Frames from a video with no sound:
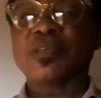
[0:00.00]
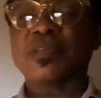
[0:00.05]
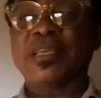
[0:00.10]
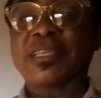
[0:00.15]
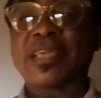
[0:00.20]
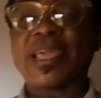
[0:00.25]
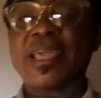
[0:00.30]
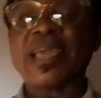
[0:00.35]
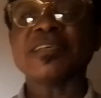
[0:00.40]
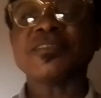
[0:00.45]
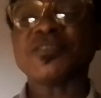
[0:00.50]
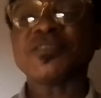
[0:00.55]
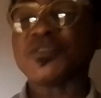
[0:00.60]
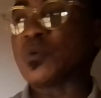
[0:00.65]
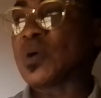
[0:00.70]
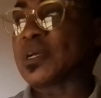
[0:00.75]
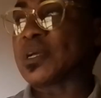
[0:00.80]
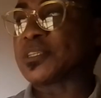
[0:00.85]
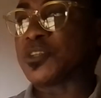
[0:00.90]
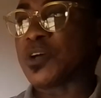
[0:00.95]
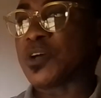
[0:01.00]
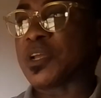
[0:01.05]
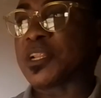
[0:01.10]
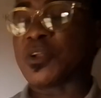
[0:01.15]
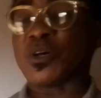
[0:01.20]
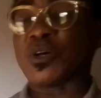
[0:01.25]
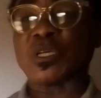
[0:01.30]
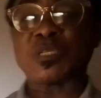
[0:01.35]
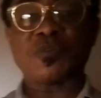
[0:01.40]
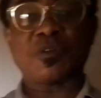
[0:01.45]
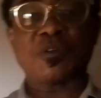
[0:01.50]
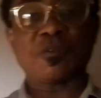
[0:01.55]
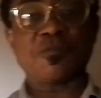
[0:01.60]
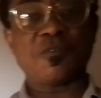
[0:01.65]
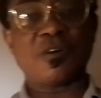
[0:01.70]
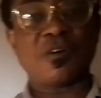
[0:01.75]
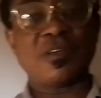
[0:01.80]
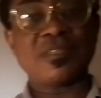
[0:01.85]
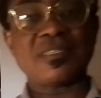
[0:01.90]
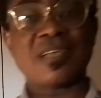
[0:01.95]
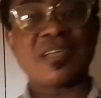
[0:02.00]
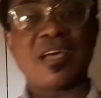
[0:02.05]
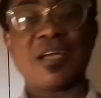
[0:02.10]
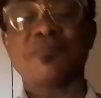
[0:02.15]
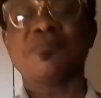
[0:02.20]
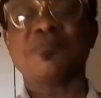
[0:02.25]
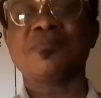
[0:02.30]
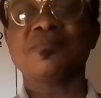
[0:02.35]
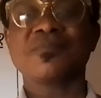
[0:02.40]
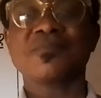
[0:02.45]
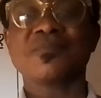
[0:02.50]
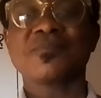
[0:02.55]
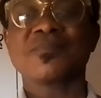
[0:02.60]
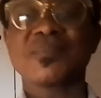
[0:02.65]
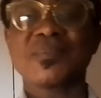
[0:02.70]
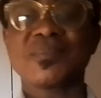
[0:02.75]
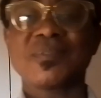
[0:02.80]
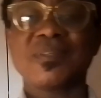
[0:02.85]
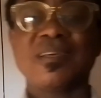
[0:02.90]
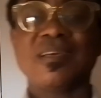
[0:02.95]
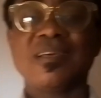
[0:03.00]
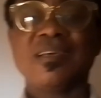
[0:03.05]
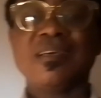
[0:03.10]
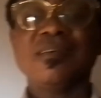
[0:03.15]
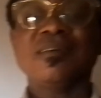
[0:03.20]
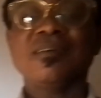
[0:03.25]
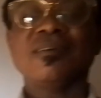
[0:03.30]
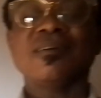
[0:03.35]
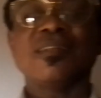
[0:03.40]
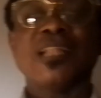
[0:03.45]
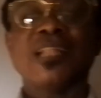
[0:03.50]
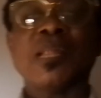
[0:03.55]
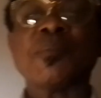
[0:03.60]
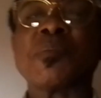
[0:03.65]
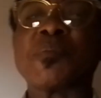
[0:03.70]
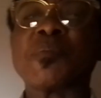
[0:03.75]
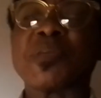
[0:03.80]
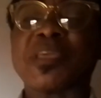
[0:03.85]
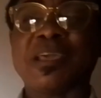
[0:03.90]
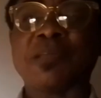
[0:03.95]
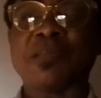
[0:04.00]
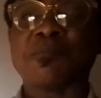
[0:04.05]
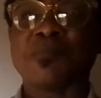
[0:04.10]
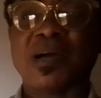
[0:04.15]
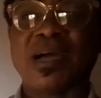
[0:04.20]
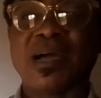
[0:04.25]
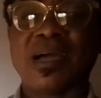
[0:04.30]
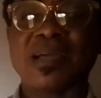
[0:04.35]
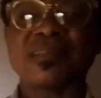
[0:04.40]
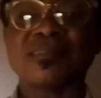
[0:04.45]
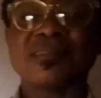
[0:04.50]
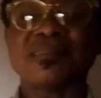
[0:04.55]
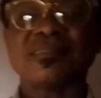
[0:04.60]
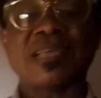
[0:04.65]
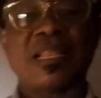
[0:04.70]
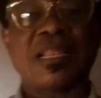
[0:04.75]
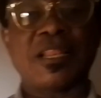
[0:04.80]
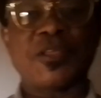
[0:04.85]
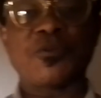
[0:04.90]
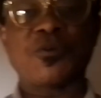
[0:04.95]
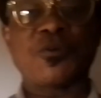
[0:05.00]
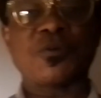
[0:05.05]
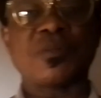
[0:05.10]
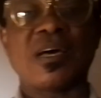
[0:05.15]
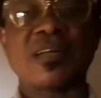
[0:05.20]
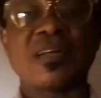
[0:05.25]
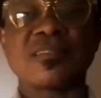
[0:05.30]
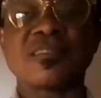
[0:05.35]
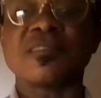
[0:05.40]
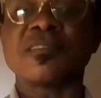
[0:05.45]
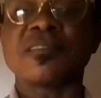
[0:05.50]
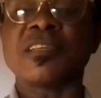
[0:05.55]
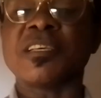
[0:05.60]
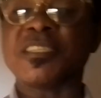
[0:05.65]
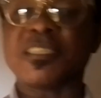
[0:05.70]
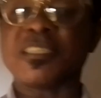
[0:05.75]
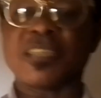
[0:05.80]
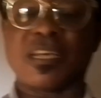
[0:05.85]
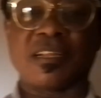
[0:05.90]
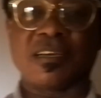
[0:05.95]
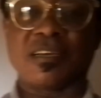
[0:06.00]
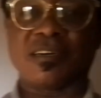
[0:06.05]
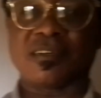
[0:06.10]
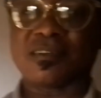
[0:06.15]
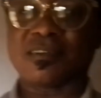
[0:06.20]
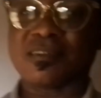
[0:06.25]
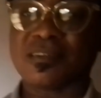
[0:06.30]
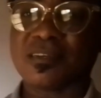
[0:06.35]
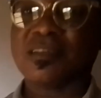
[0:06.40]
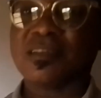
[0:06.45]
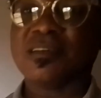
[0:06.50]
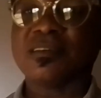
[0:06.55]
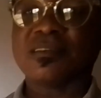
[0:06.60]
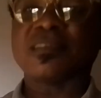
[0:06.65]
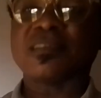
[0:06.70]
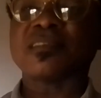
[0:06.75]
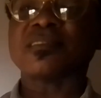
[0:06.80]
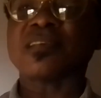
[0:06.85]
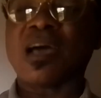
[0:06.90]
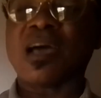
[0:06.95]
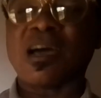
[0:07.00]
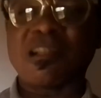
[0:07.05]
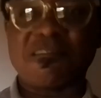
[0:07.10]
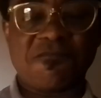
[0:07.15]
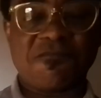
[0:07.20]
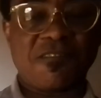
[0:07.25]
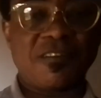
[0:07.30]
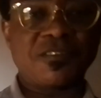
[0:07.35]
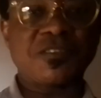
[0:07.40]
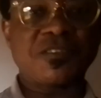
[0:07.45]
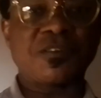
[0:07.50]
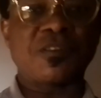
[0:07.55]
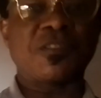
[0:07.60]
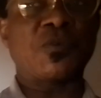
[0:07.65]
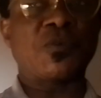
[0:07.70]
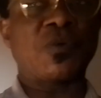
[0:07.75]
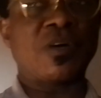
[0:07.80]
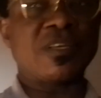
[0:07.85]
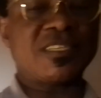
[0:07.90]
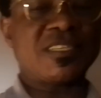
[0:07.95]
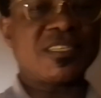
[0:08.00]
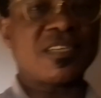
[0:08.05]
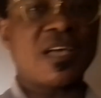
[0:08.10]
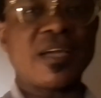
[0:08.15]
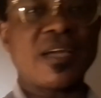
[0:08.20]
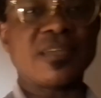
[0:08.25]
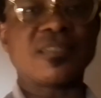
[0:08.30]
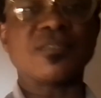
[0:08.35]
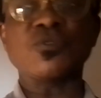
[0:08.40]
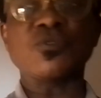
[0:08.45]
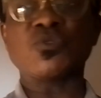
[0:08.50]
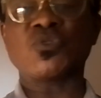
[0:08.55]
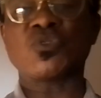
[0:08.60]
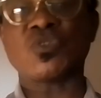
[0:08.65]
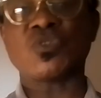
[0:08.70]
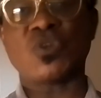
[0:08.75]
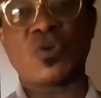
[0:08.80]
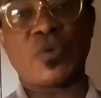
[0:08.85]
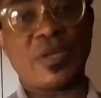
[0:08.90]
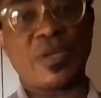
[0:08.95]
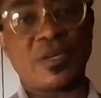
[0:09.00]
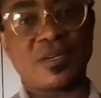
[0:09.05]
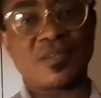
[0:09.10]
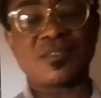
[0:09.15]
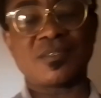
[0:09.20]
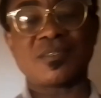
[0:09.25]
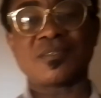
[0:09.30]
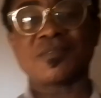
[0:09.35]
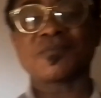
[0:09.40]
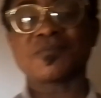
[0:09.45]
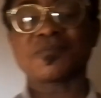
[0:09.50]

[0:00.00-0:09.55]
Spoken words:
In case you are joining us for the first time, let me begin by telling you that this channel is Alfonso de Rothschild Tutorials.